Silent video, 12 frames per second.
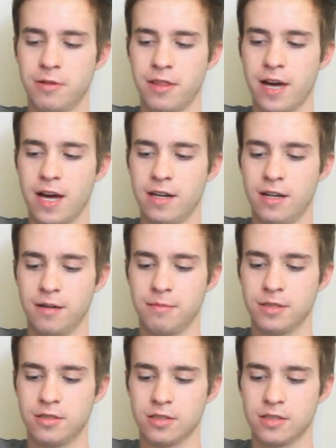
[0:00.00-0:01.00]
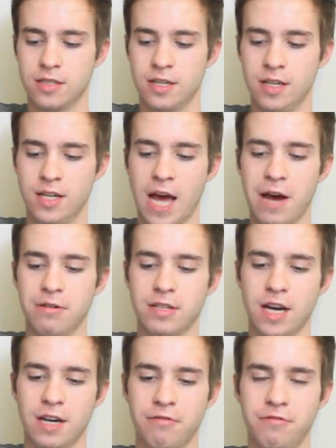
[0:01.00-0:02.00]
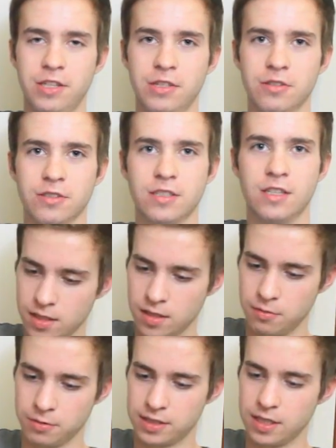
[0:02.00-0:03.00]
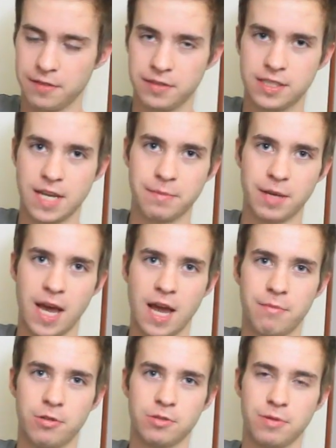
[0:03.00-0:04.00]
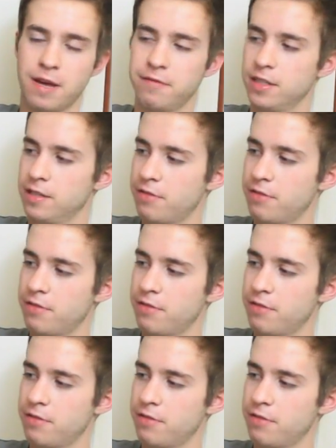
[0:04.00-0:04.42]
with that. It's just how it kind of feels. We still have the same cameras. We have the